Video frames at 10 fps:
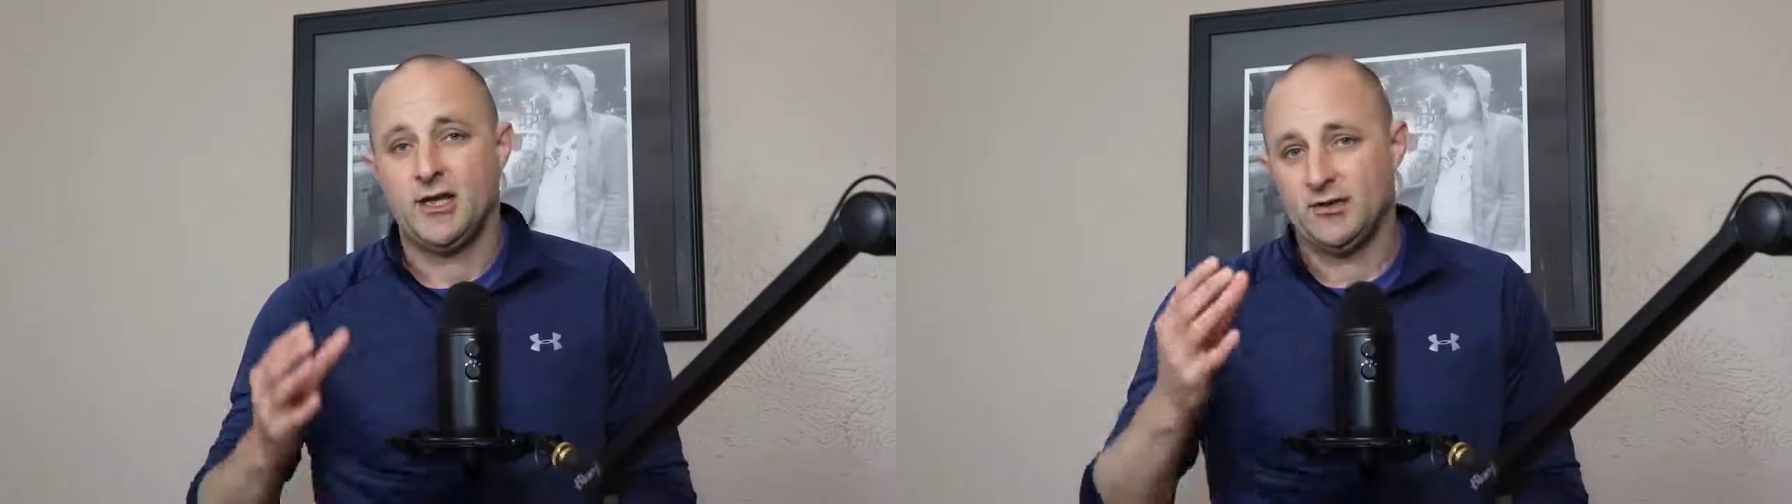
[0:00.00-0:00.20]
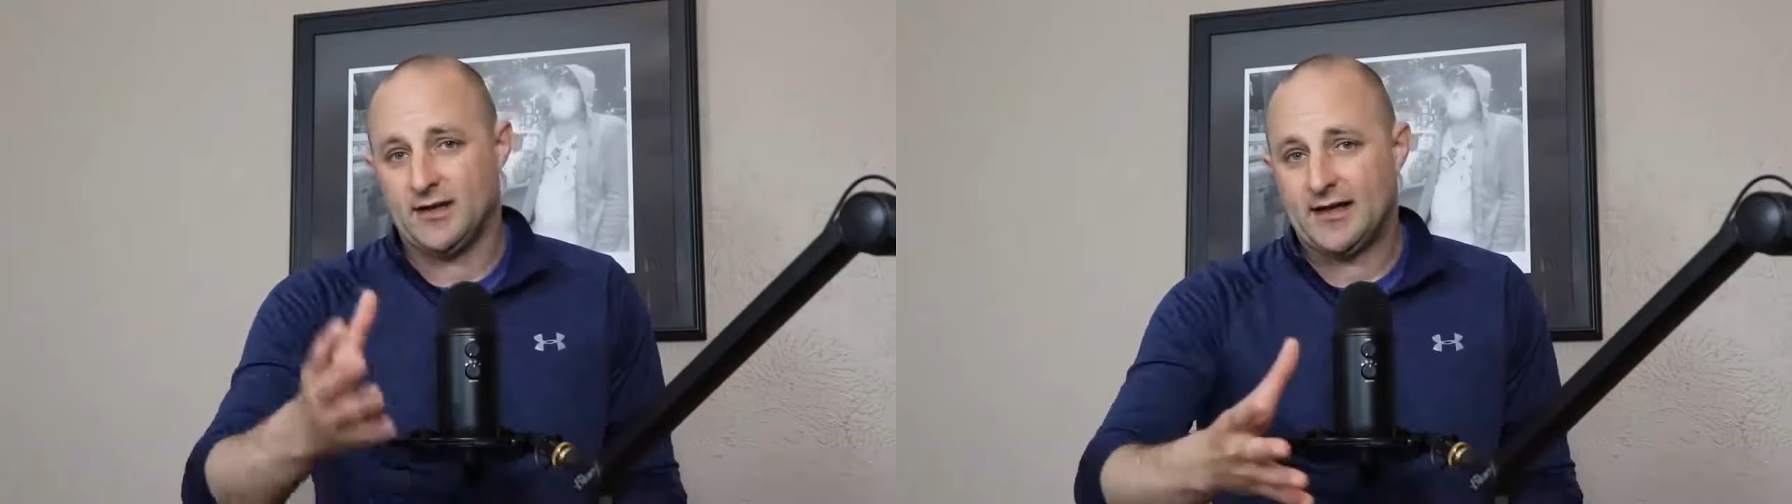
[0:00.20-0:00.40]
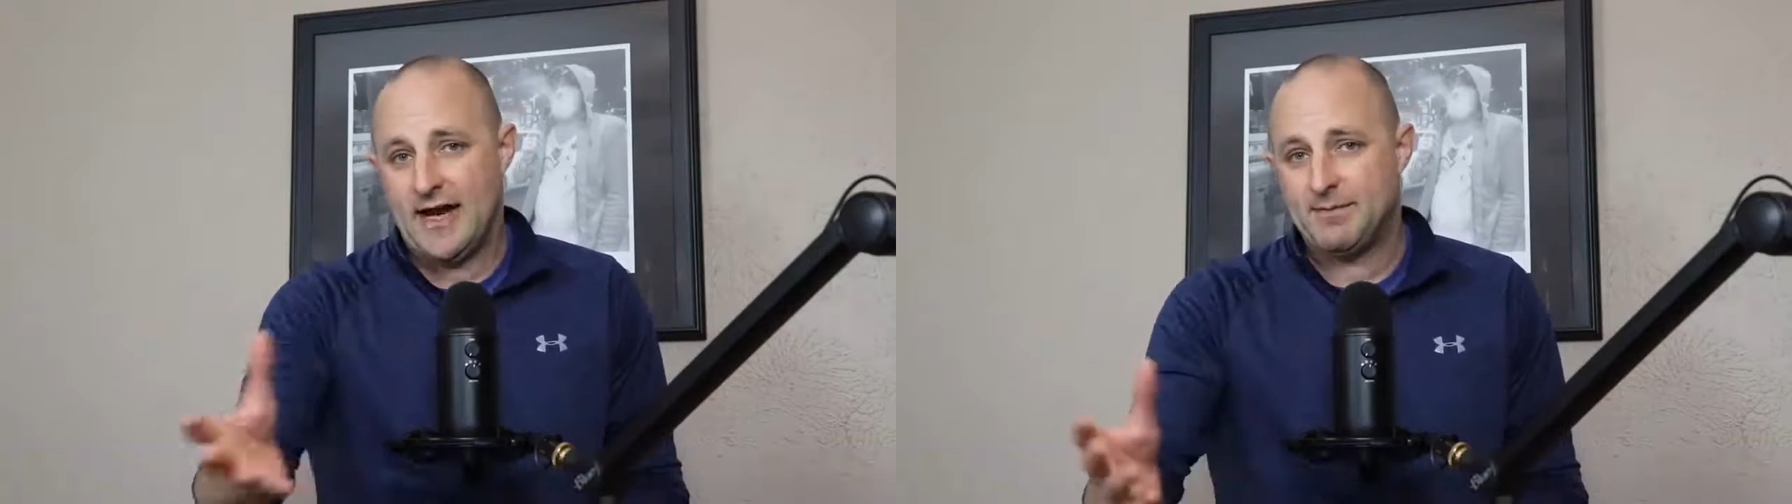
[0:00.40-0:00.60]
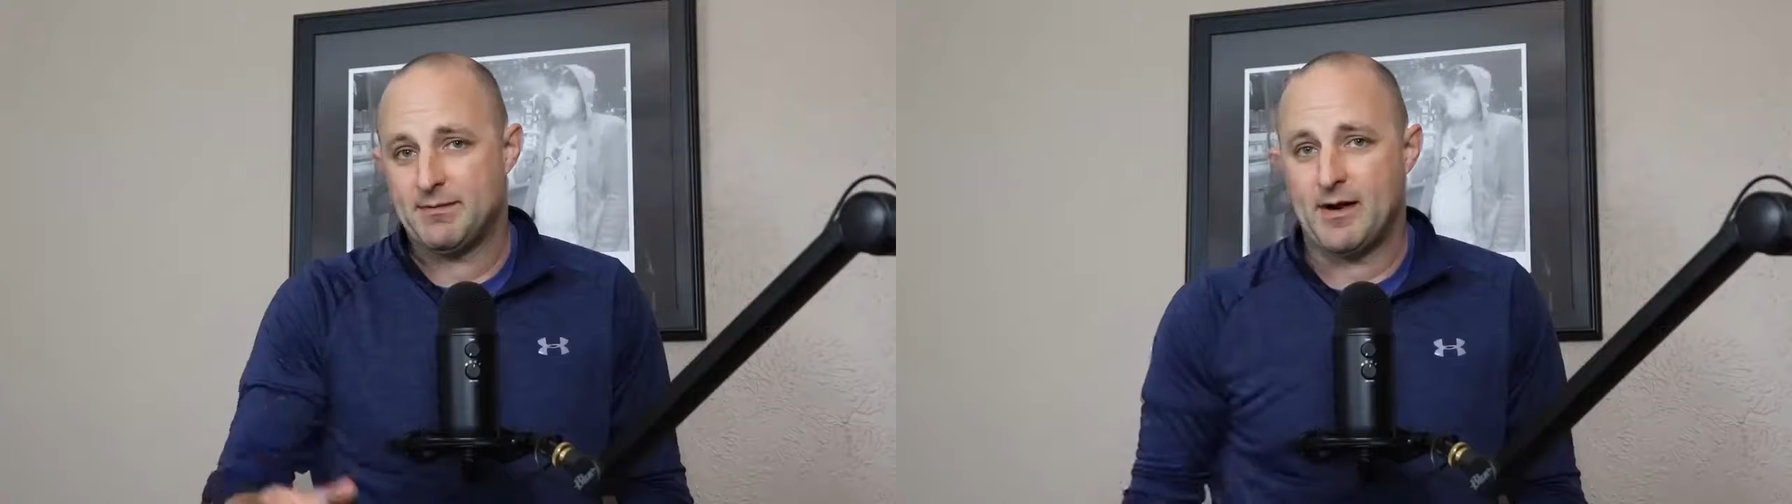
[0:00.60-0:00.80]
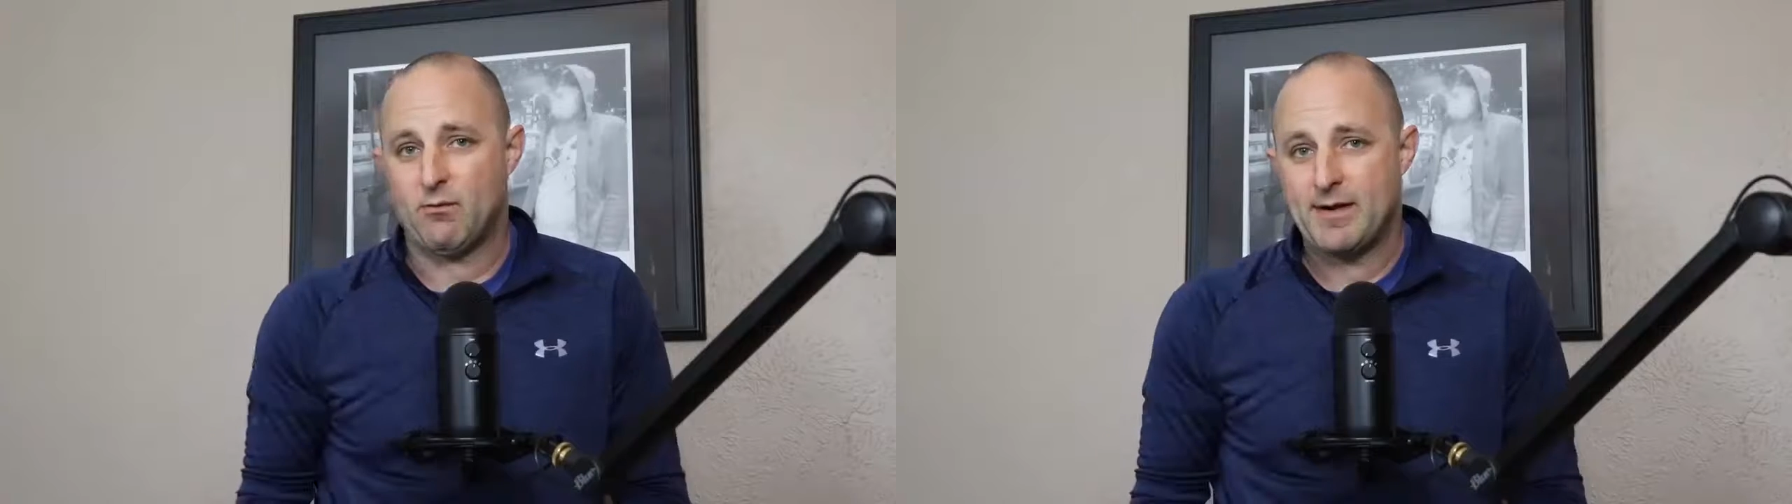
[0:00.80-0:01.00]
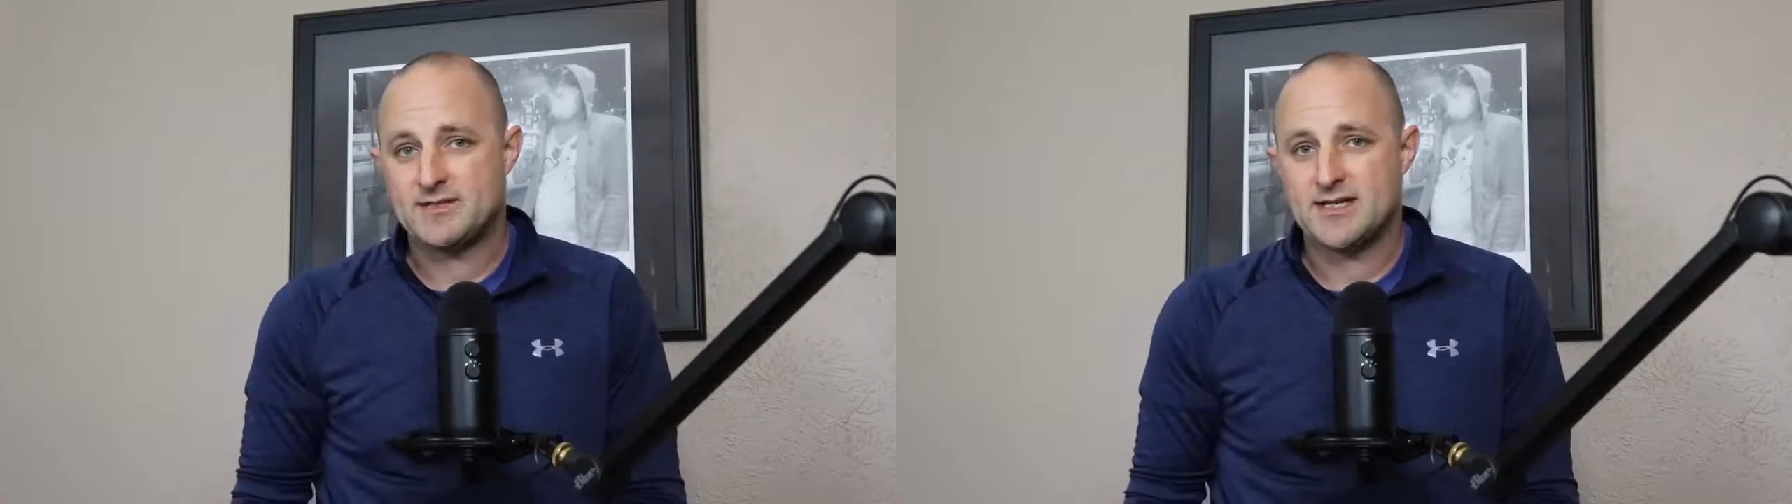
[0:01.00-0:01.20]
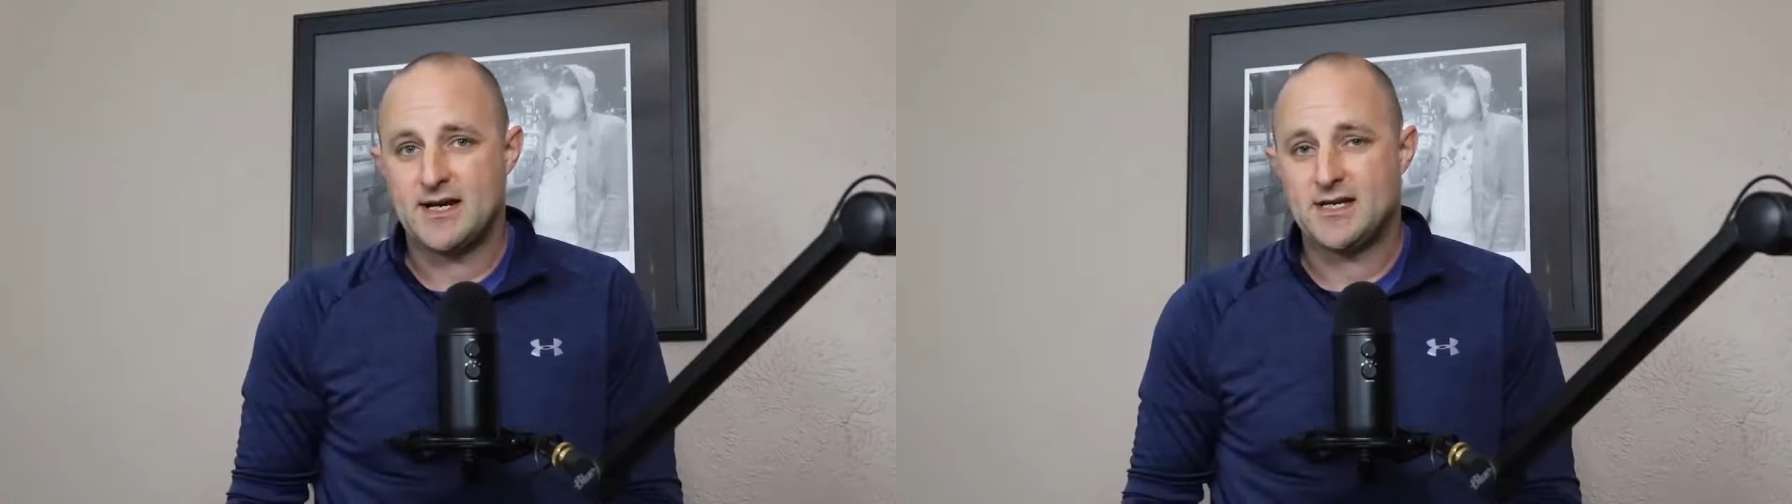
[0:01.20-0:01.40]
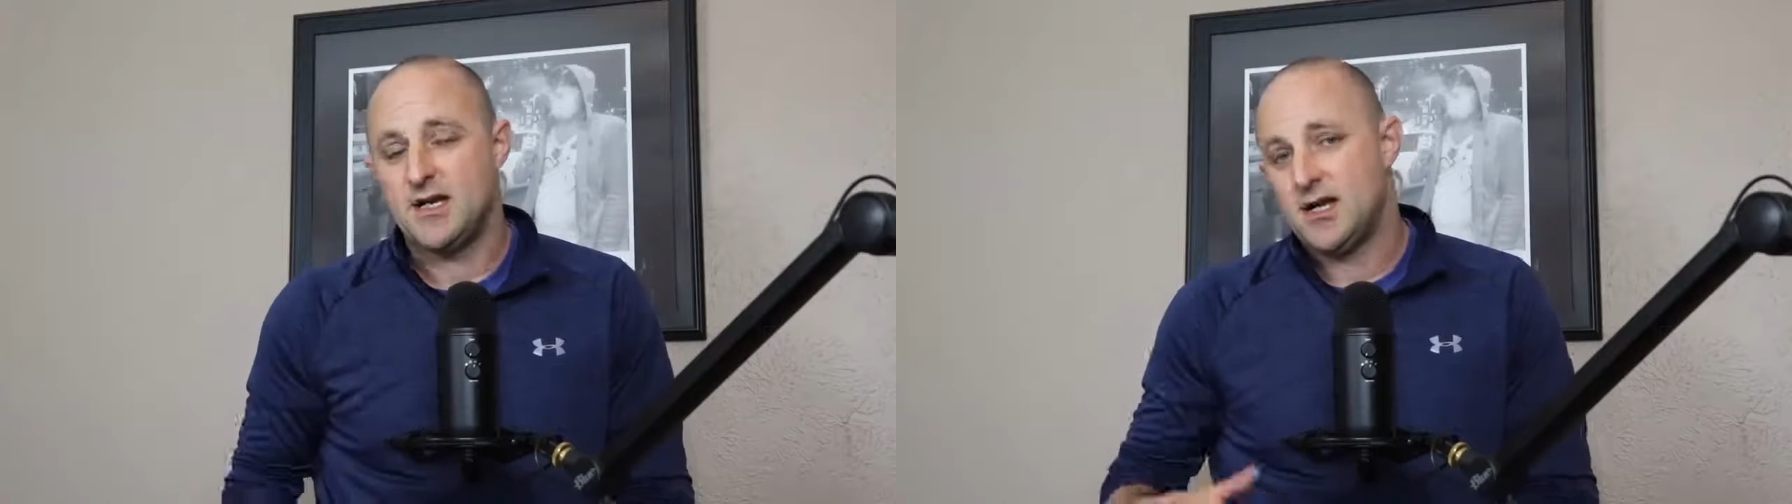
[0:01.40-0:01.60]
You can copy my
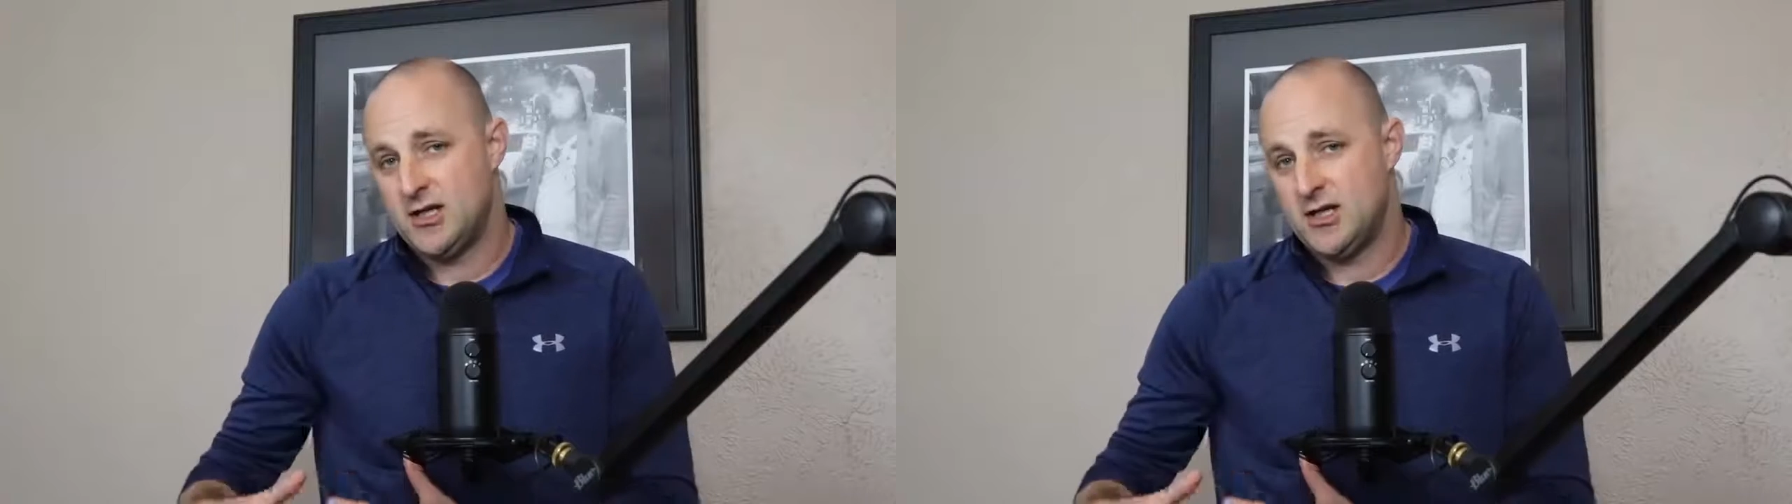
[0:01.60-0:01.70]
website.